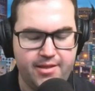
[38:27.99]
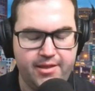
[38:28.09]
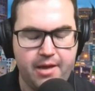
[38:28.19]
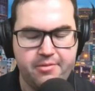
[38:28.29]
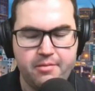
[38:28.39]

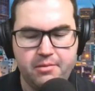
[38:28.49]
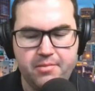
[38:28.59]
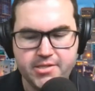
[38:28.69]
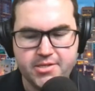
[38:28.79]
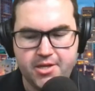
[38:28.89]
the upcoming
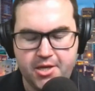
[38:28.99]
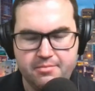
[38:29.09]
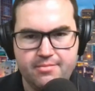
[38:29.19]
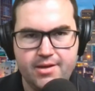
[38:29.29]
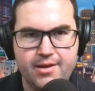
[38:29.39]

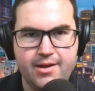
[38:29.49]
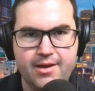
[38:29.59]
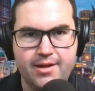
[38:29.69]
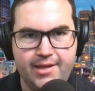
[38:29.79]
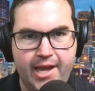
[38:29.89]
midterm uh,
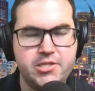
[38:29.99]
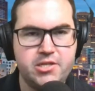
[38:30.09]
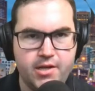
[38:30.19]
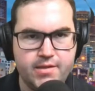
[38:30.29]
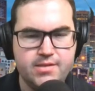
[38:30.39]

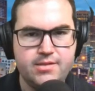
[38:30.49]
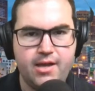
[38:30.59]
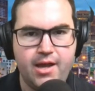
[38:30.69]
elections,